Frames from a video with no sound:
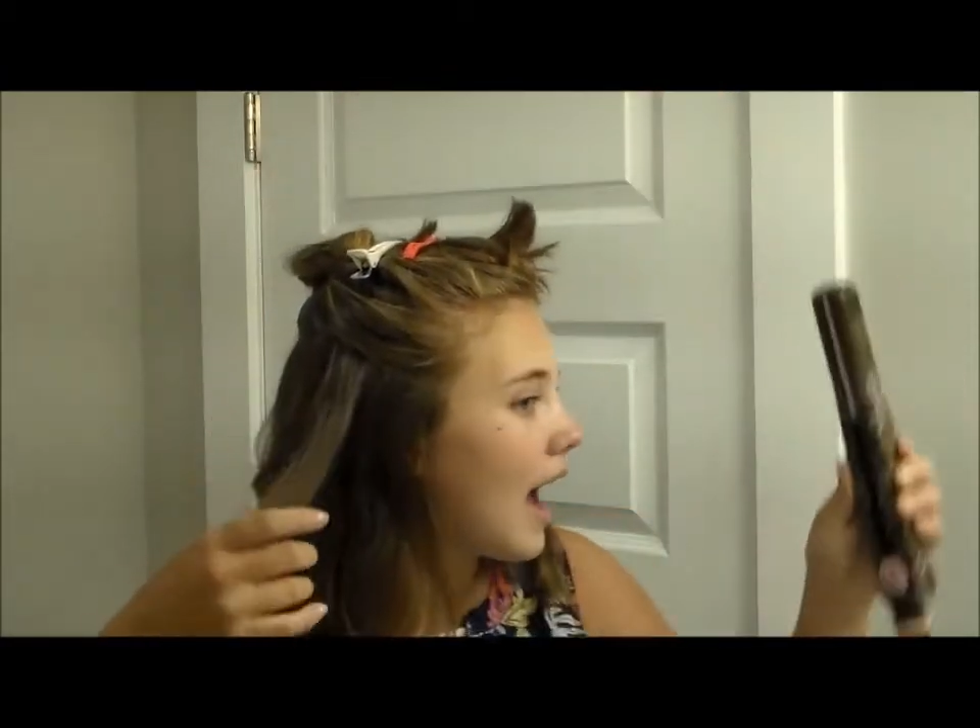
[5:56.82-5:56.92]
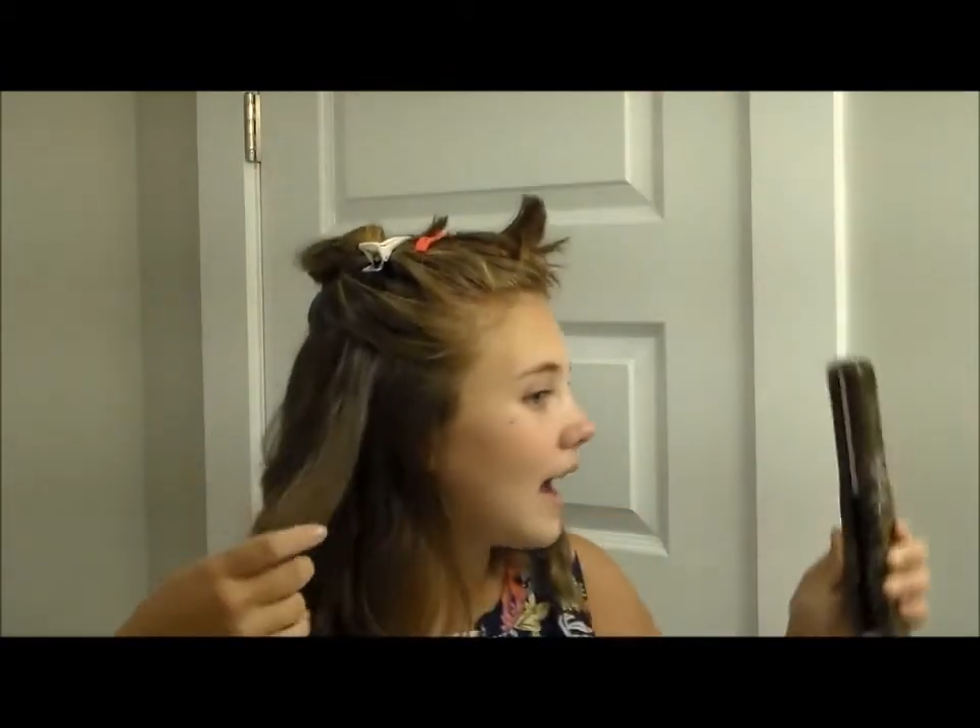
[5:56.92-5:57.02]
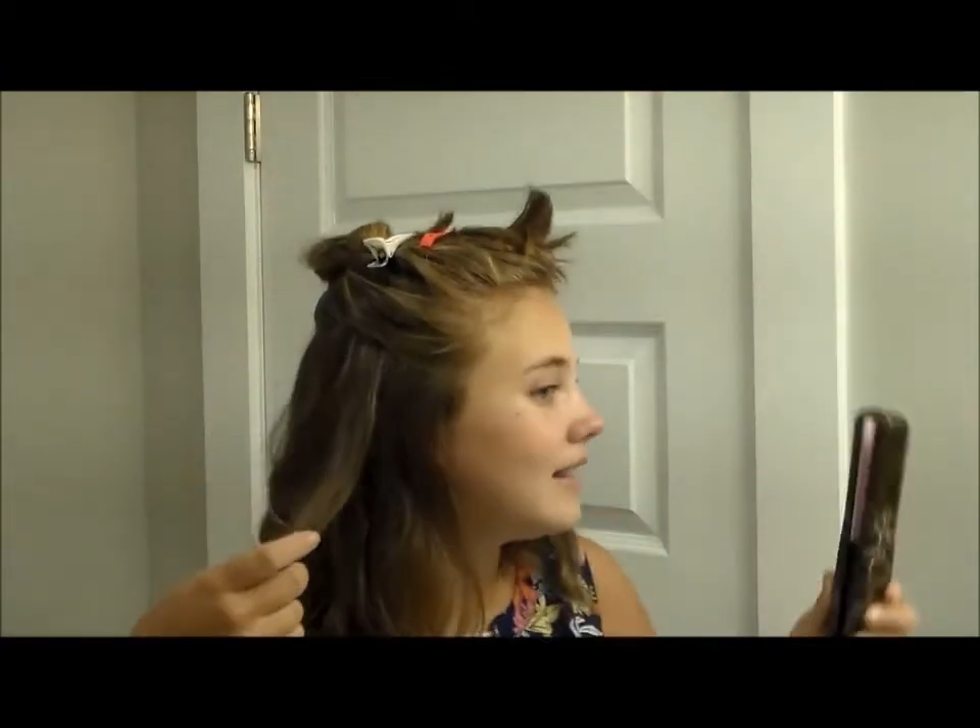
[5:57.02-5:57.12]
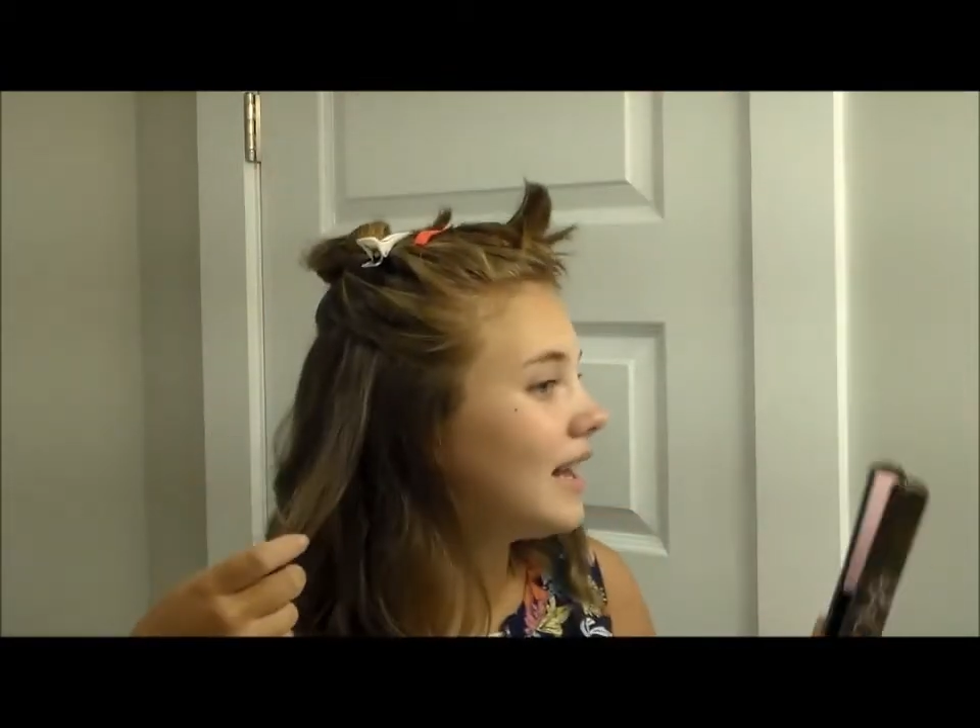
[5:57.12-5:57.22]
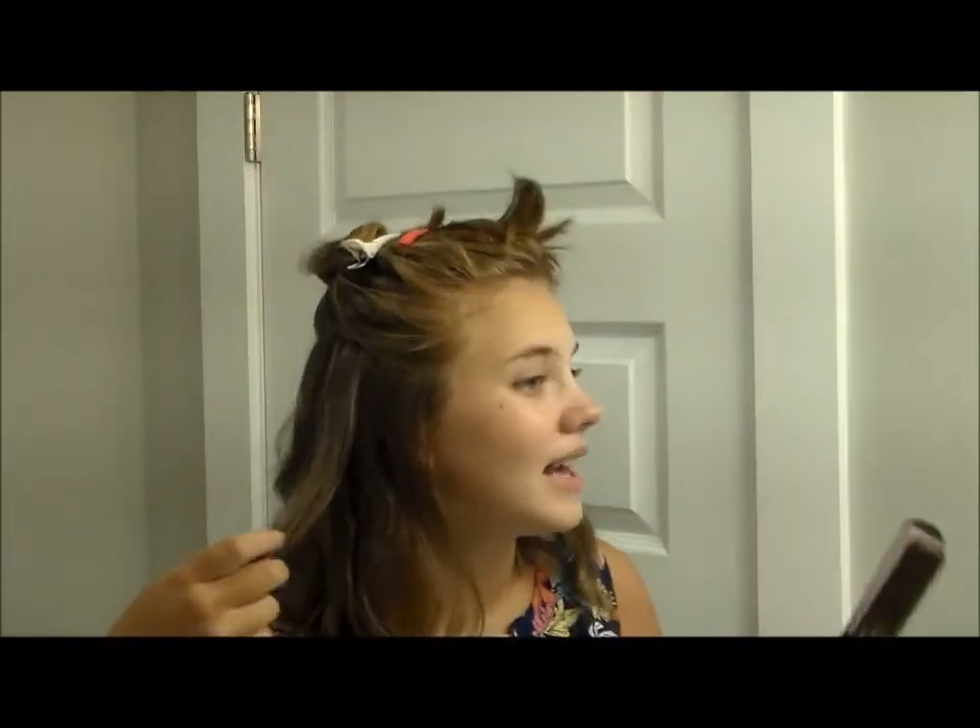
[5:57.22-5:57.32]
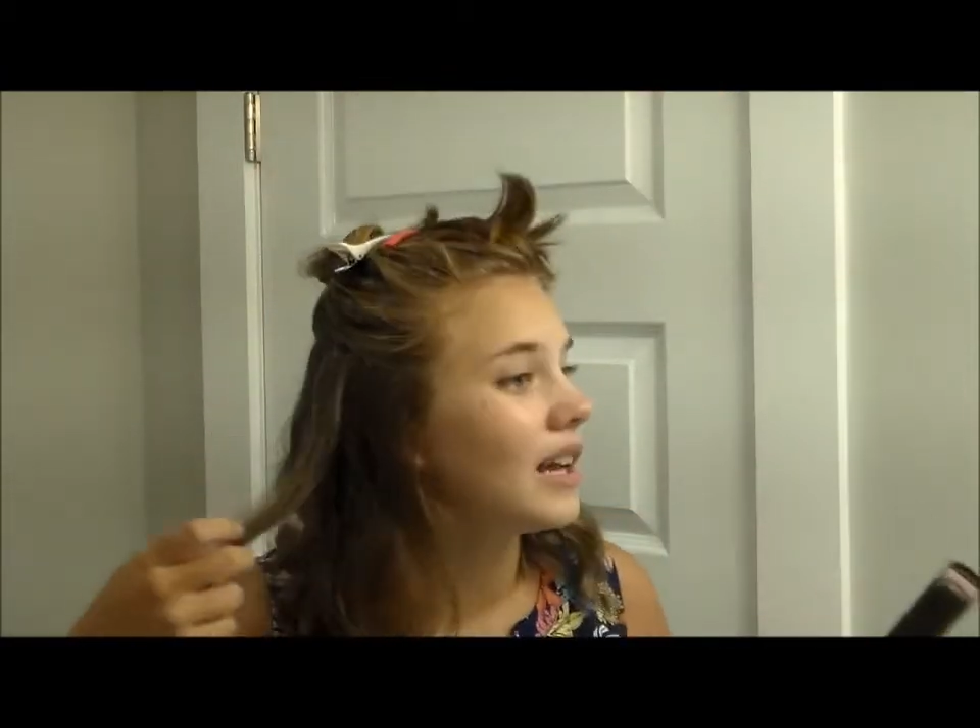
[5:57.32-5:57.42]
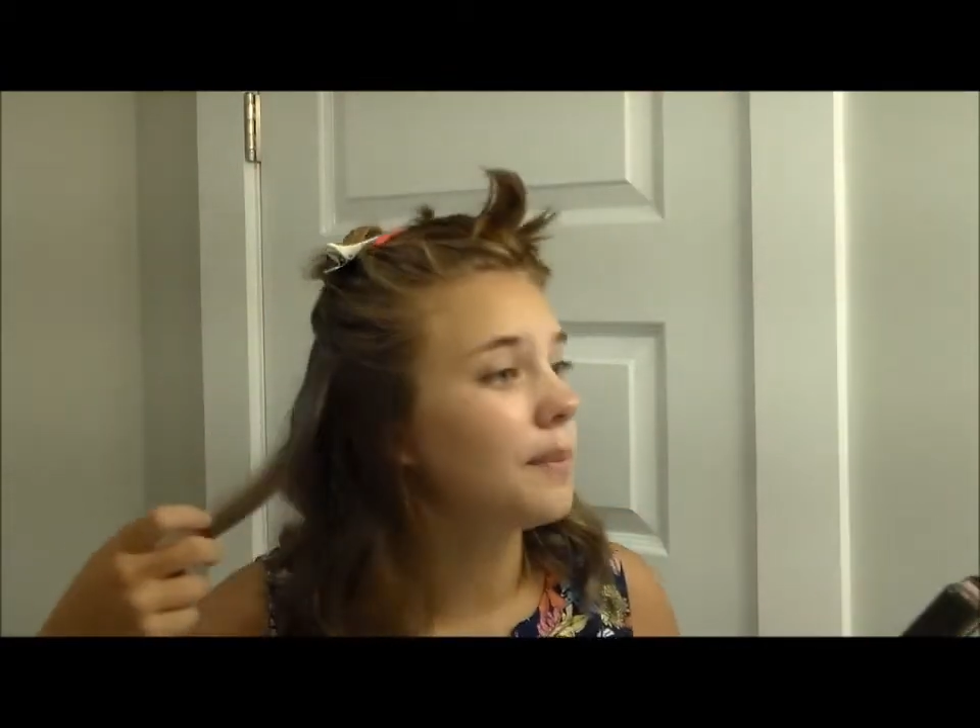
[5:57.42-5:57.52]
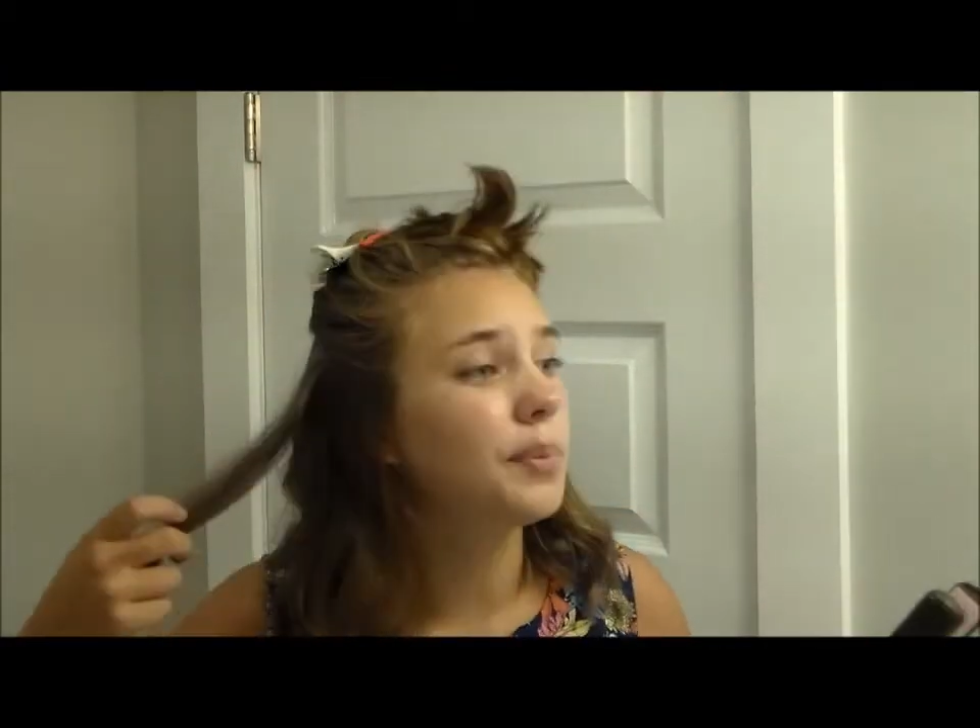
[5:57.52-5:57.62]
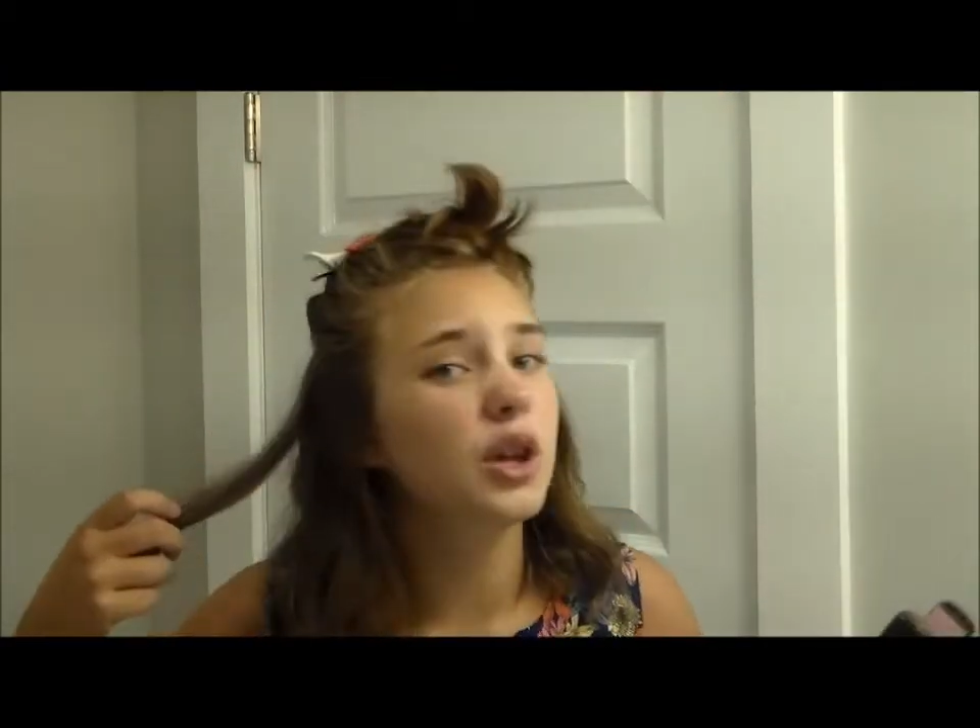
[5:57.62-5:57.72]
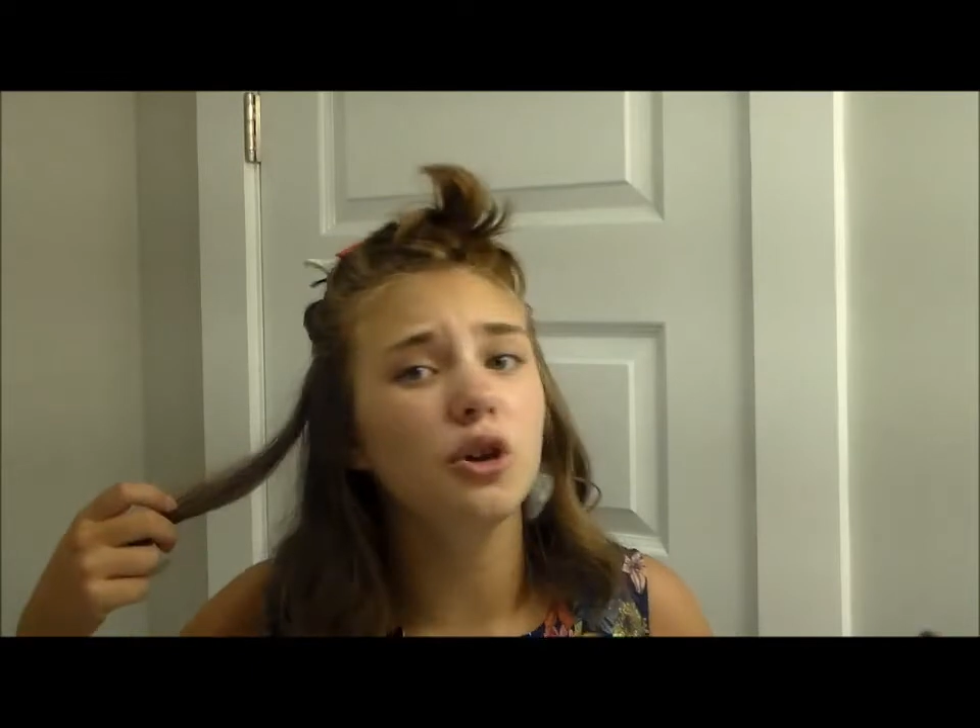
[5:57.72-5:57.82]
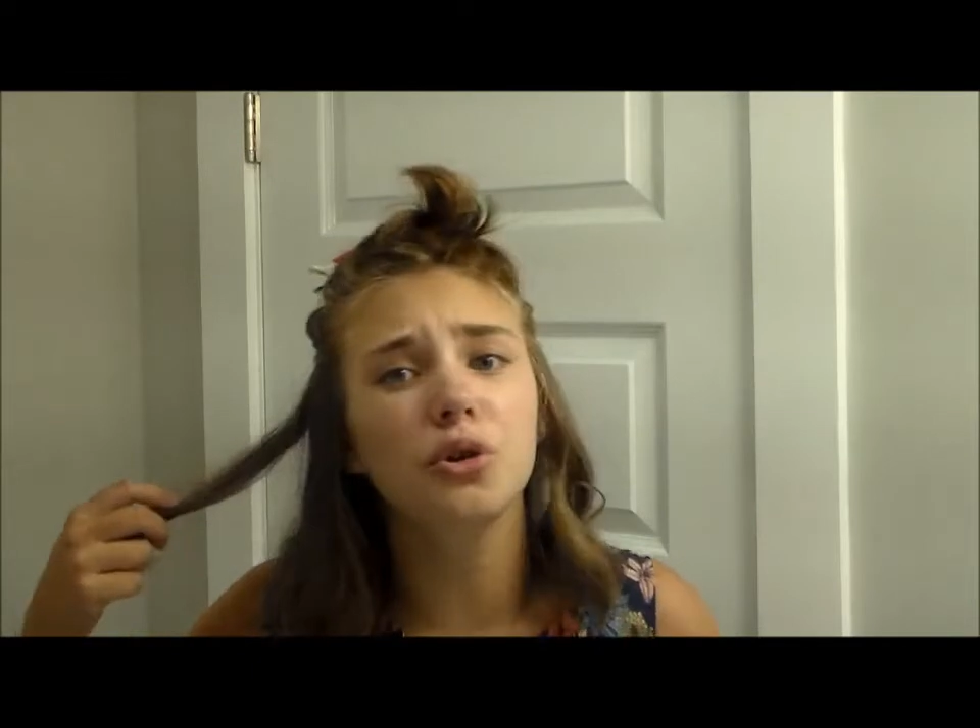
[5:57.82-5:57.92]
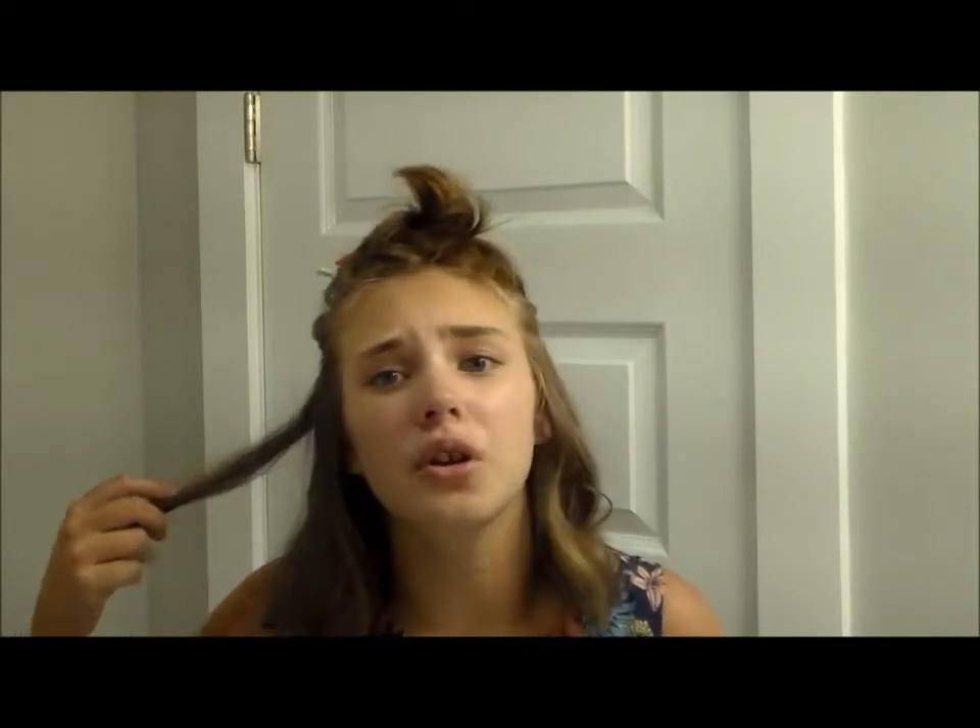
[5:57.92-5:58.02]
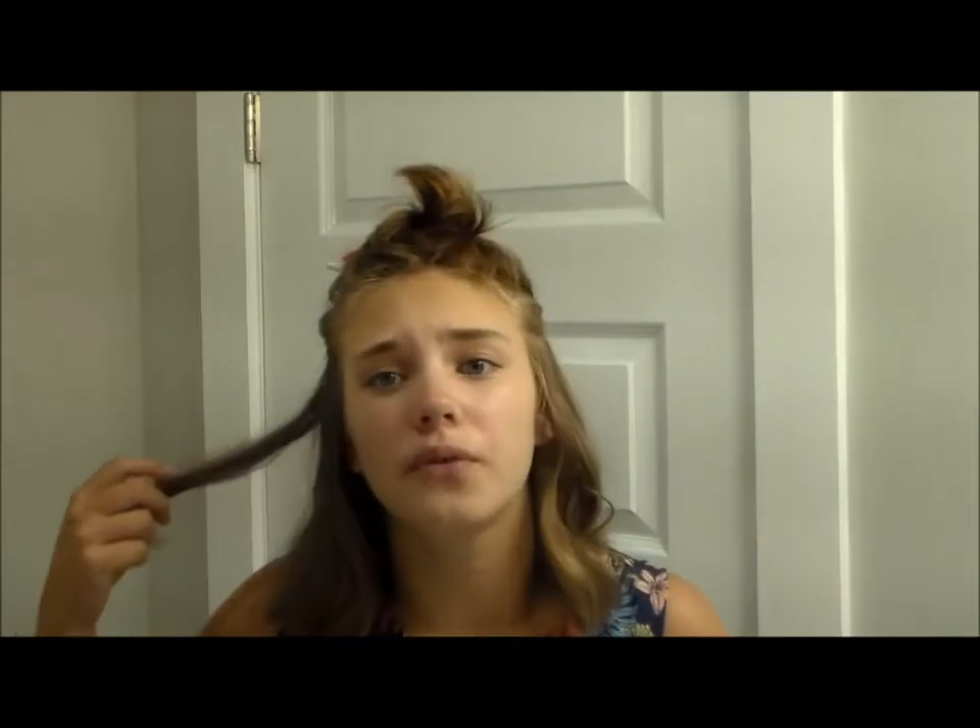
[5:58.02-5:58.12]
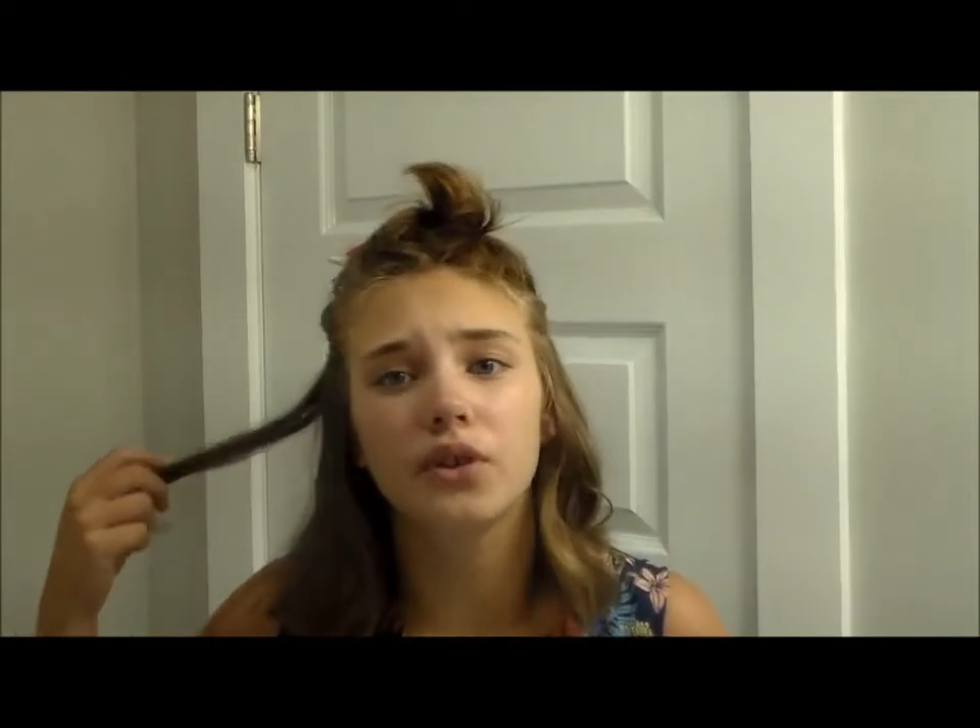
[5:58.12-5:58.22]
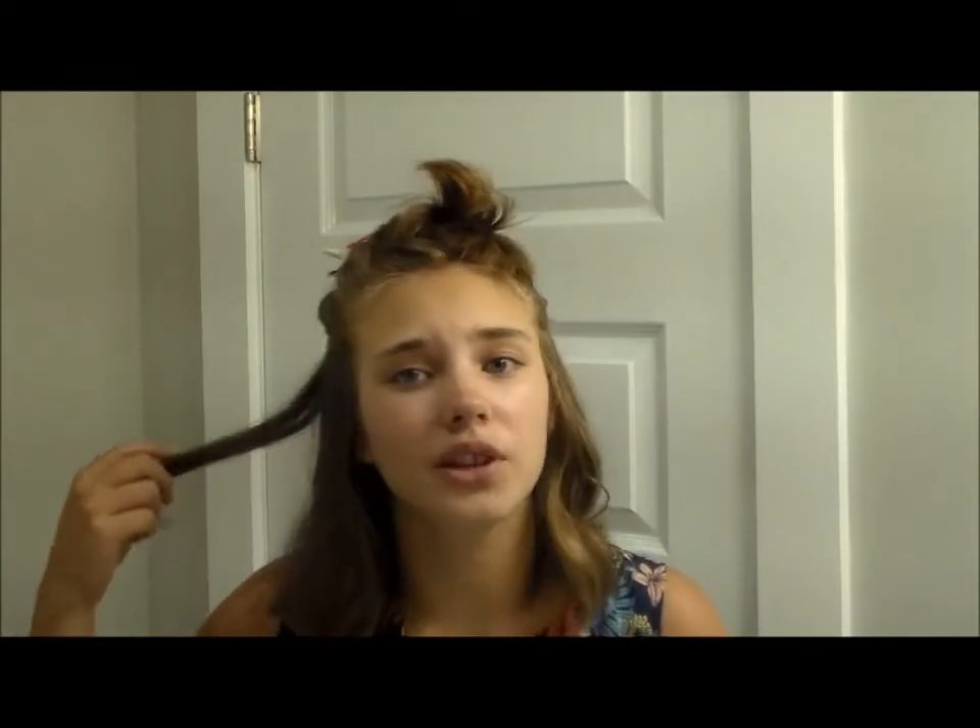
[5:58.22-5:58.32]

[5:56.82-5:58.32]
And they get a beautiful